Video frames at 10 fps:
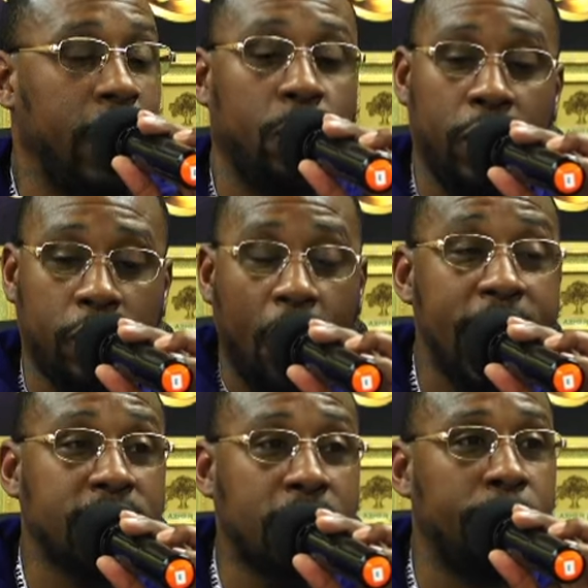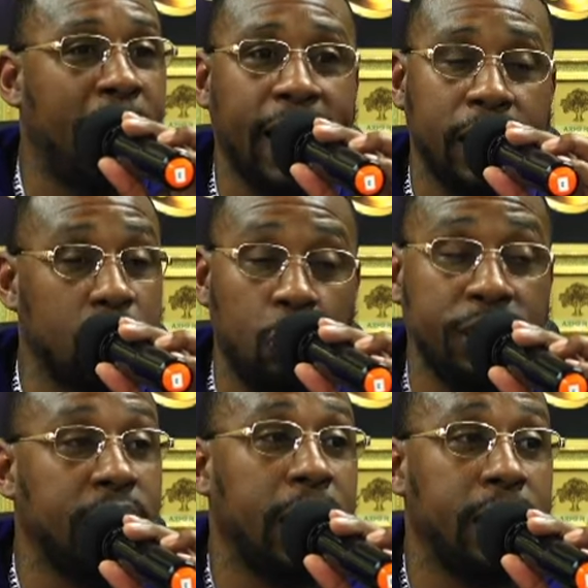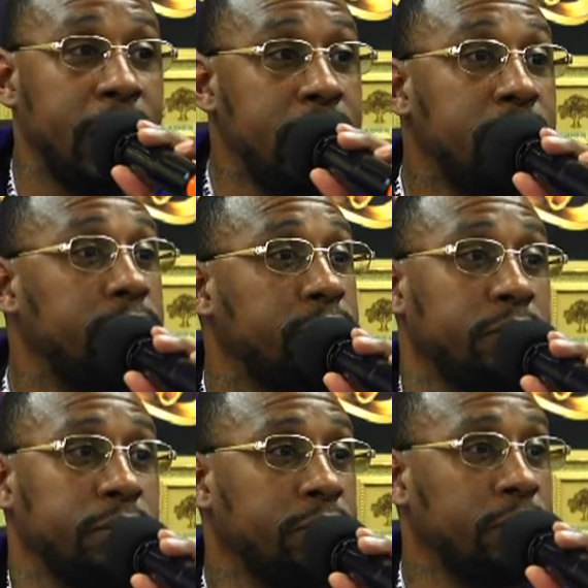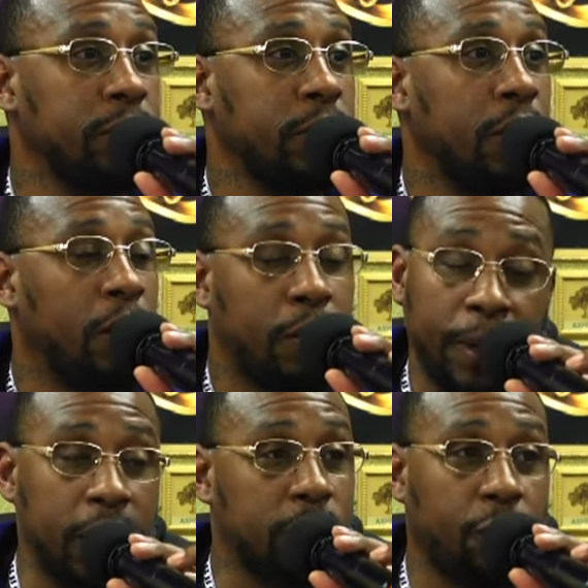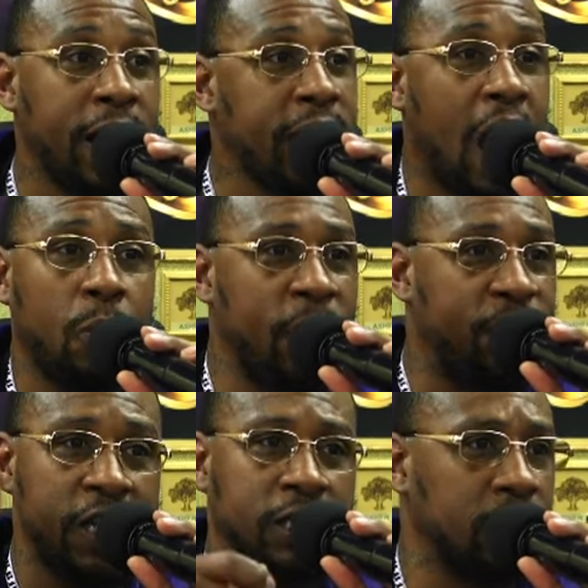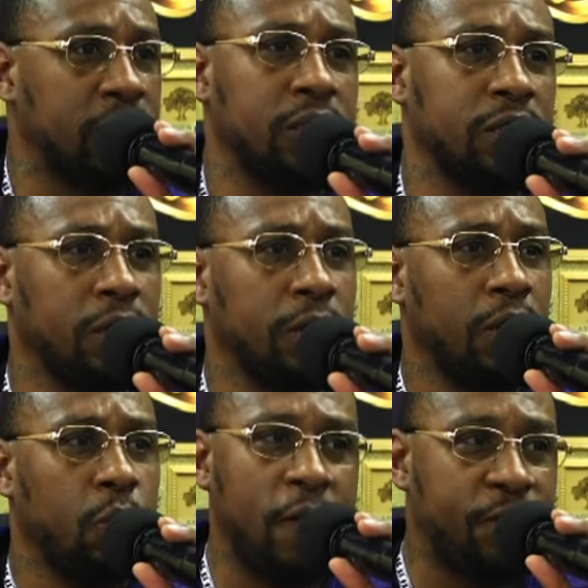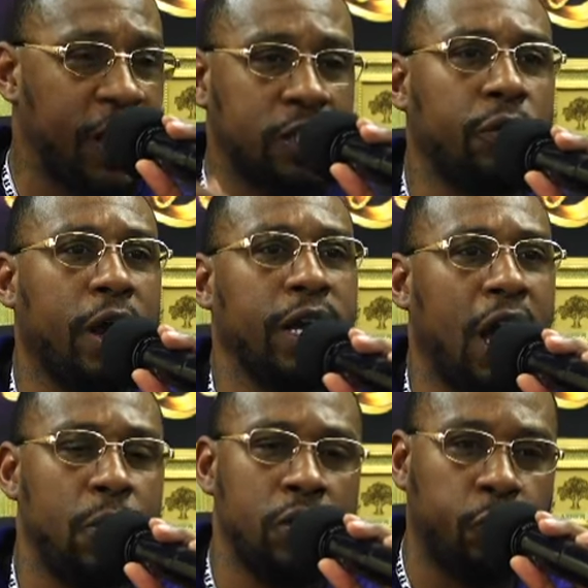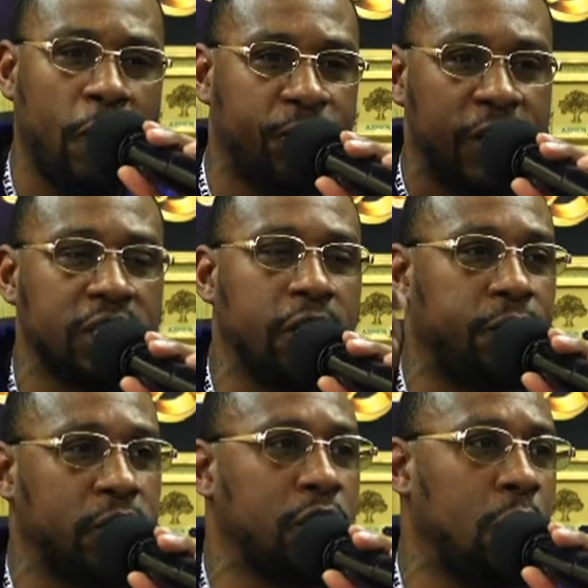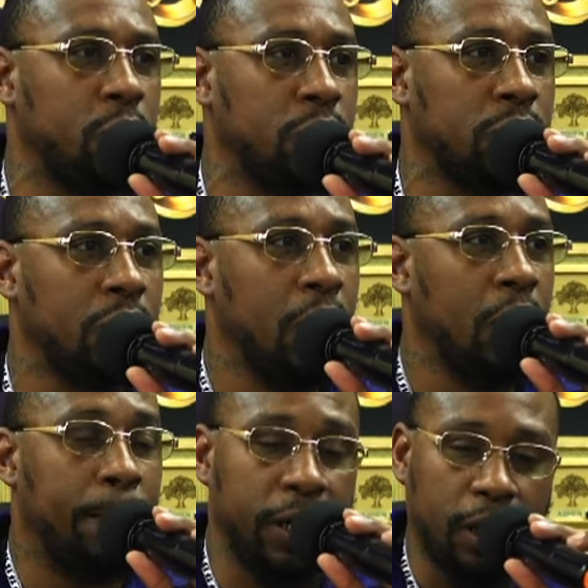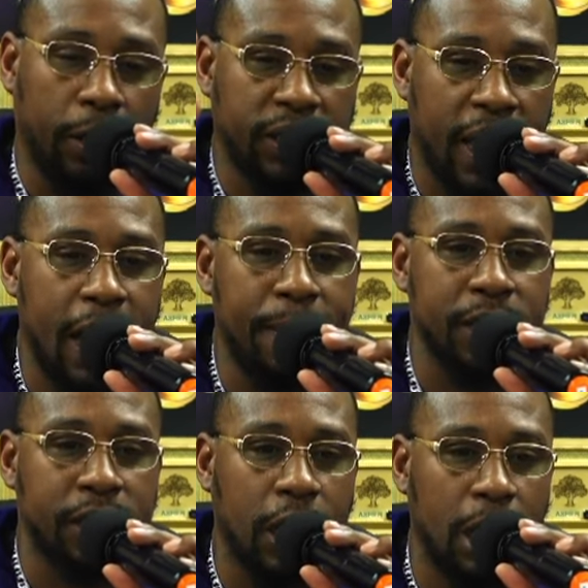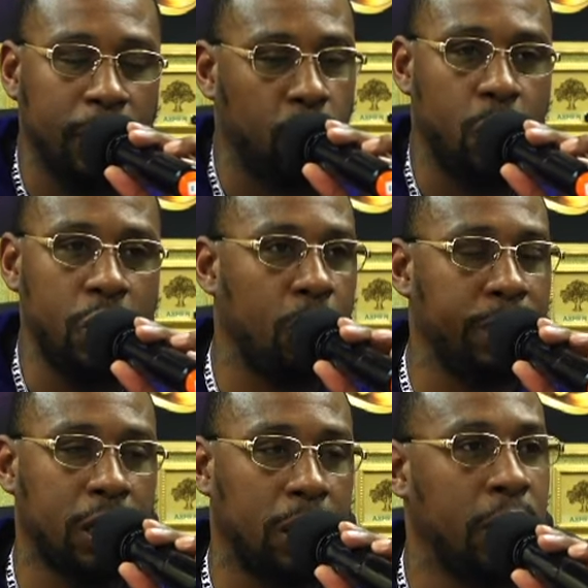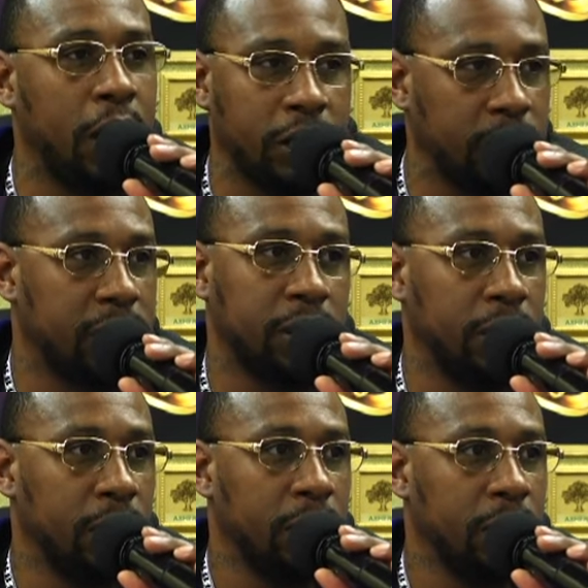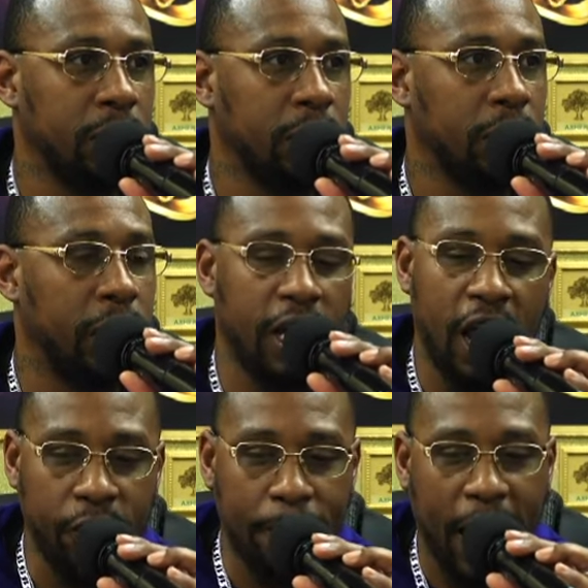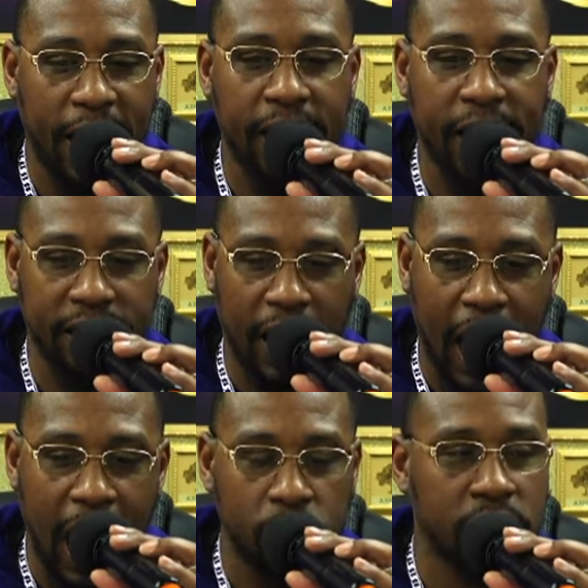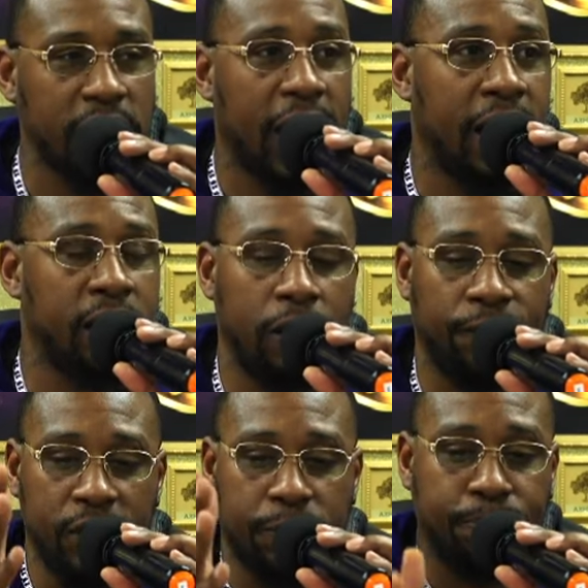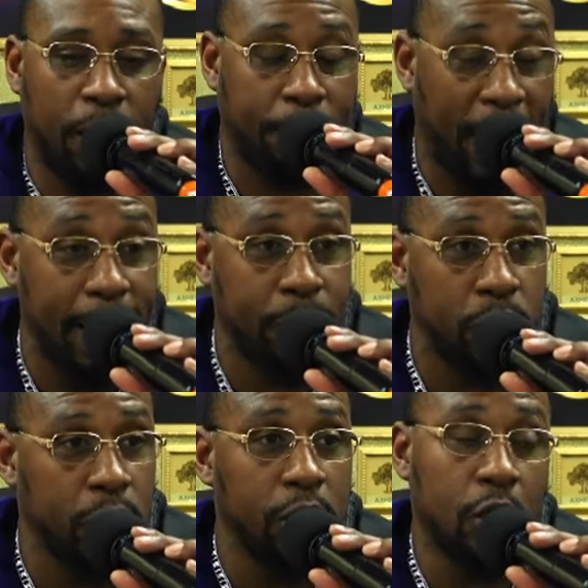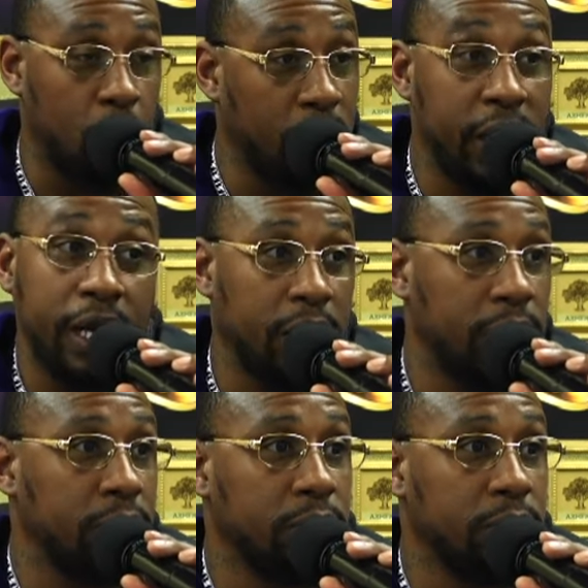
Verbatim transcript: And when Christ come back, it's gonna be time to eat. Because right now we fishers. We fish right now. We we're fishing for souls. But the time is coming where we're gonna become hunters. And everybody that is outside of this Bible gonna get it.